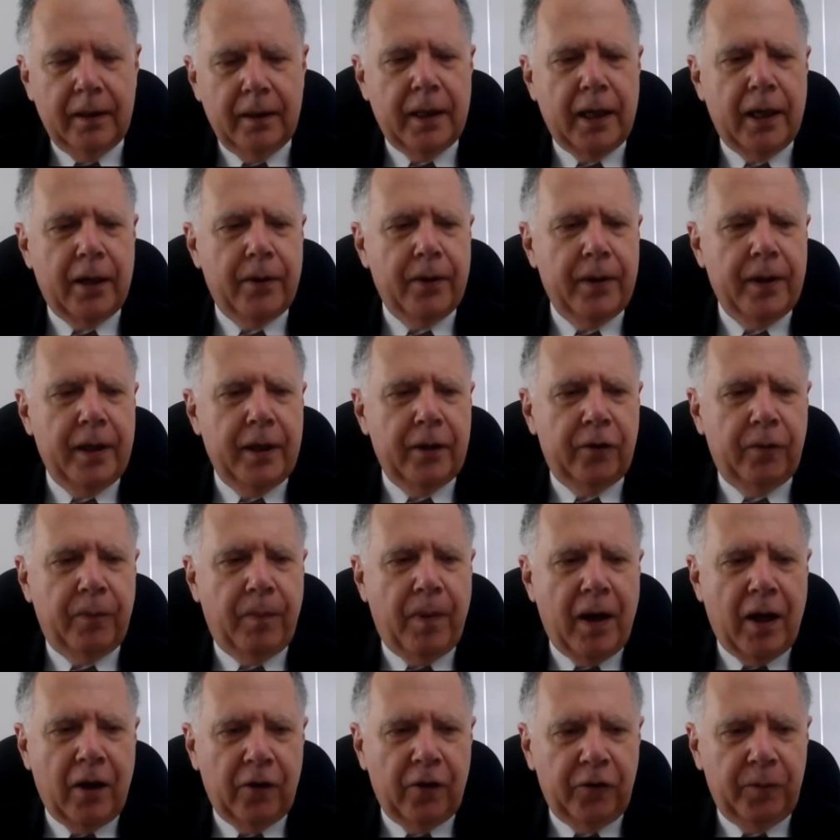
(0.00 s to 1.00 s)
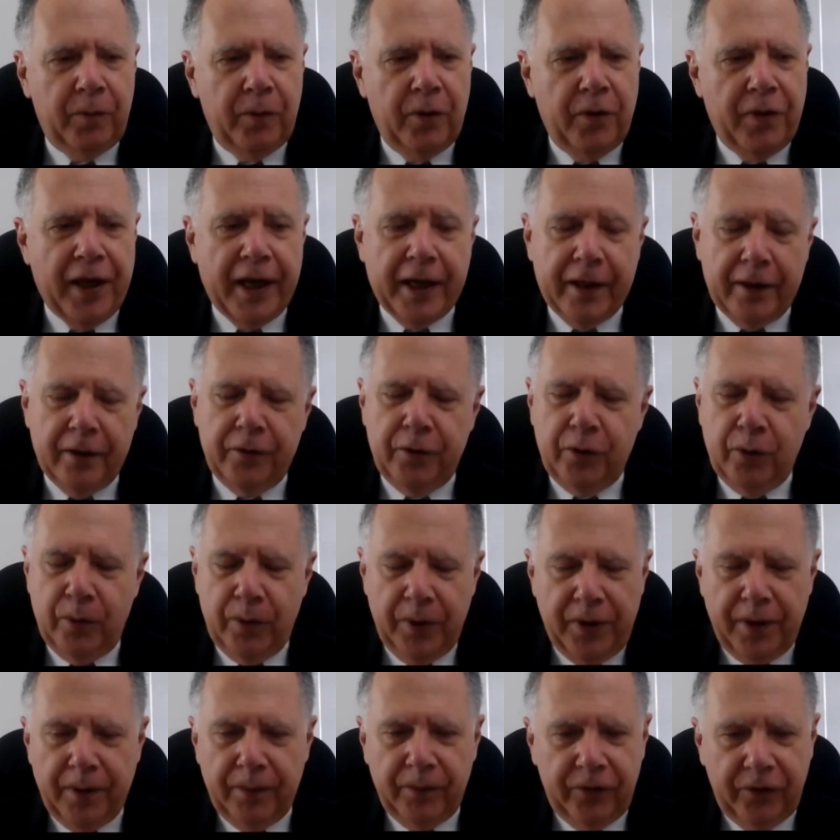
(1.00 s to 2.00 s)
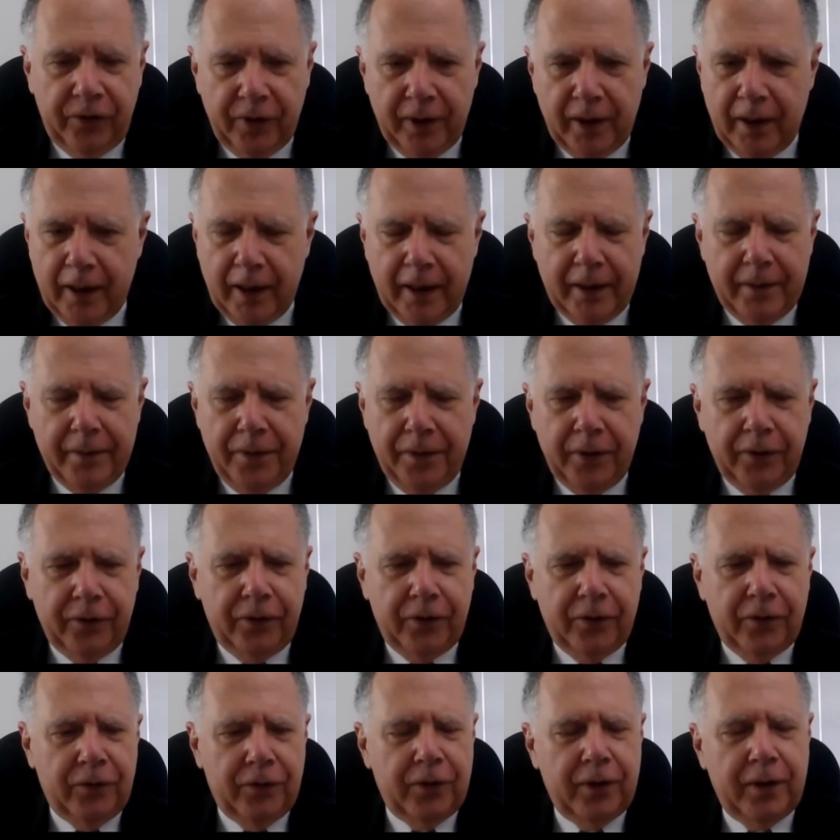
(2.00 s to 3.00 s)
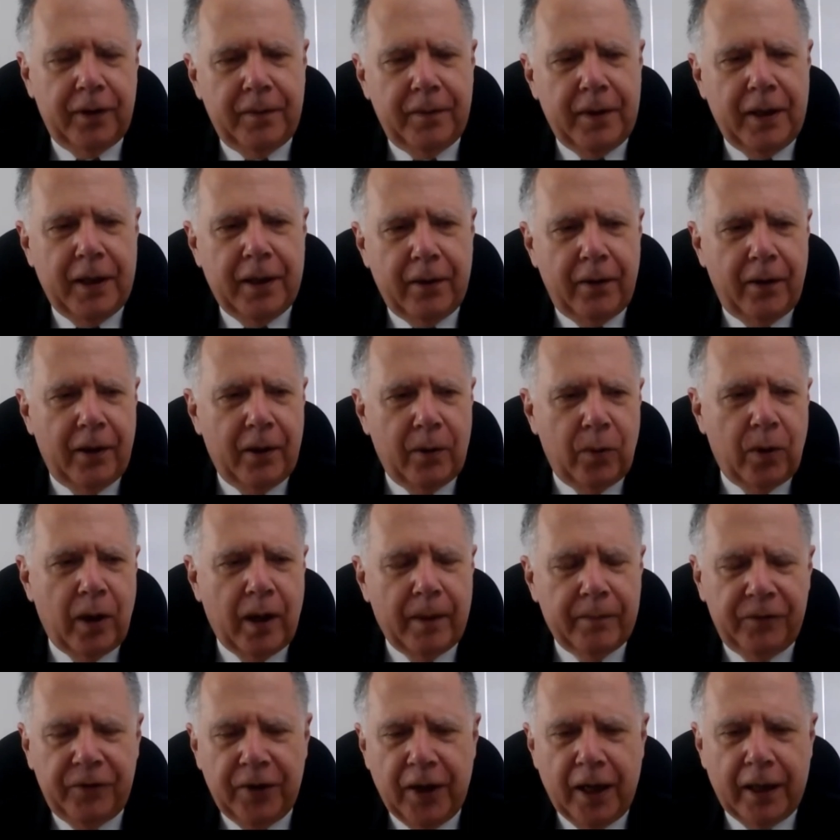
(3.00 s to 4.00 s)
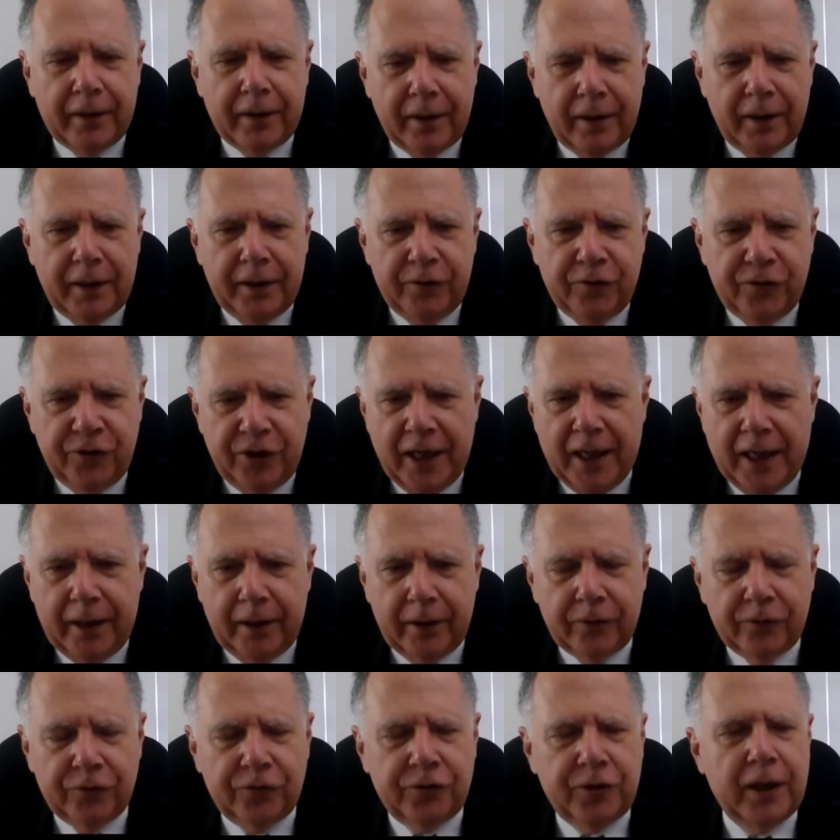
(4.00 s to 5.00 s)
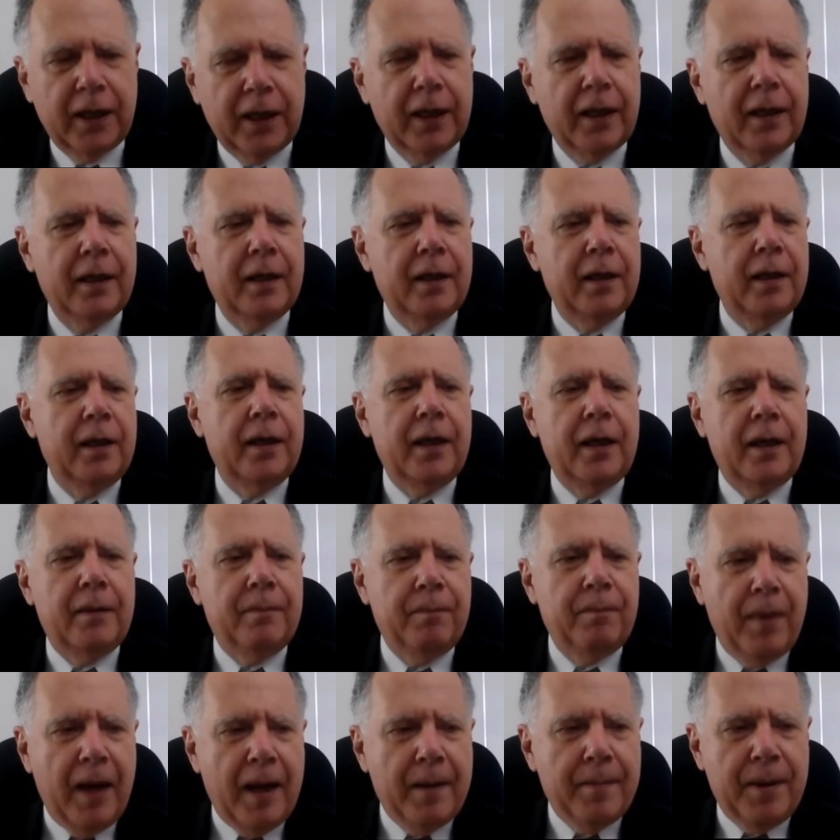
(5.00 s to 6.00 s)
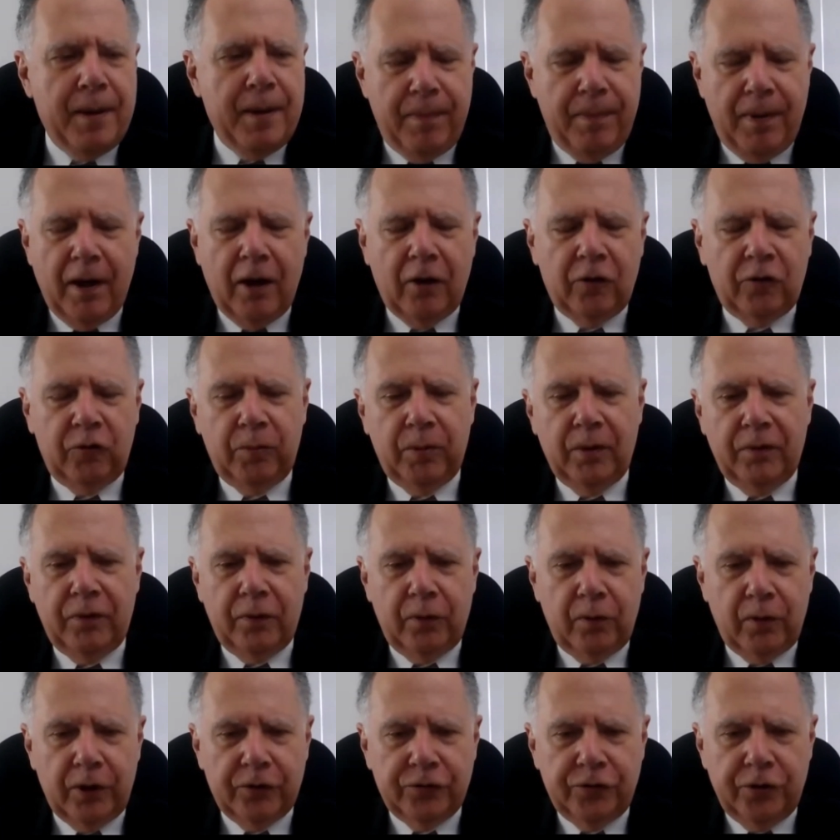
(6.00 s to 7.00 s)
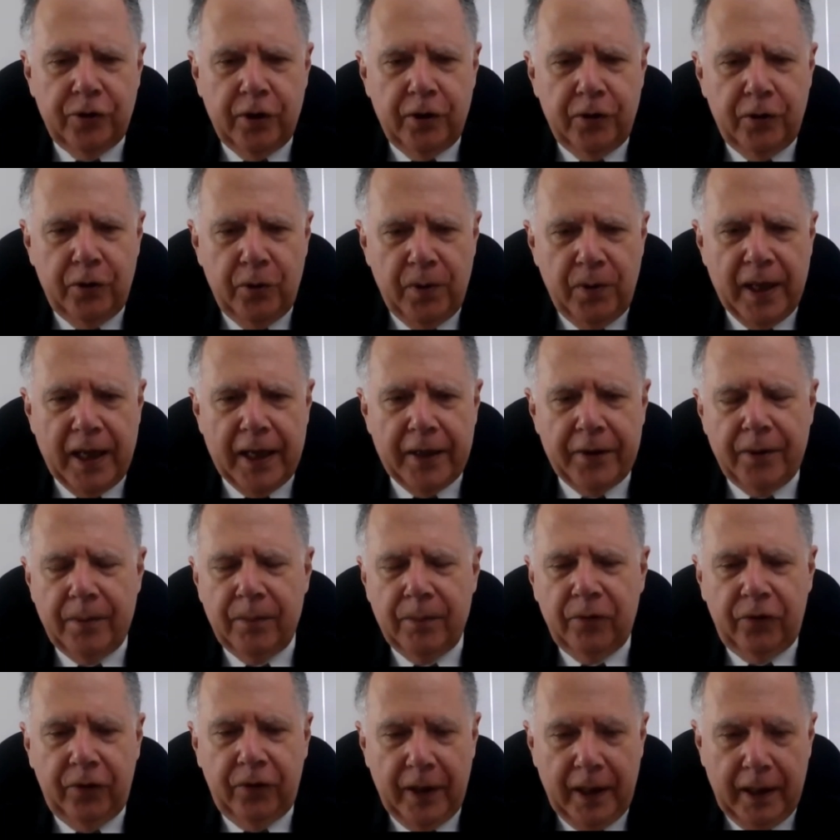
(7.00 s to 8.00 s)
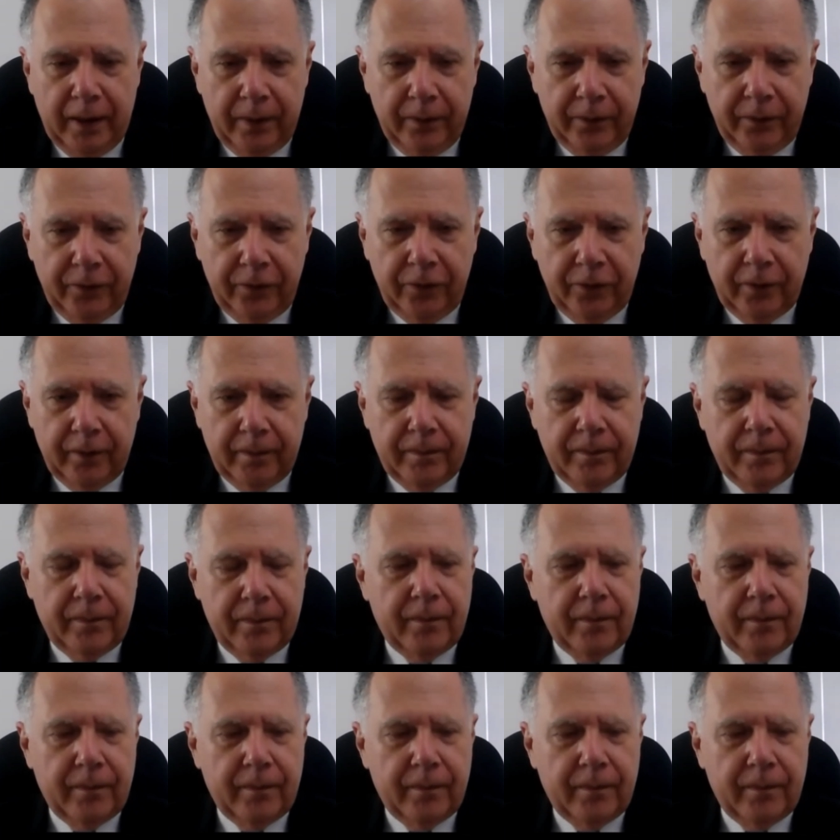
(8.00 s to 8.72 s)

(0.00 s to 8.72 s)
Now, it's possible they could do it themselves. This is an area where I'm technically challenged. It may be possible for Russia to do that themselves,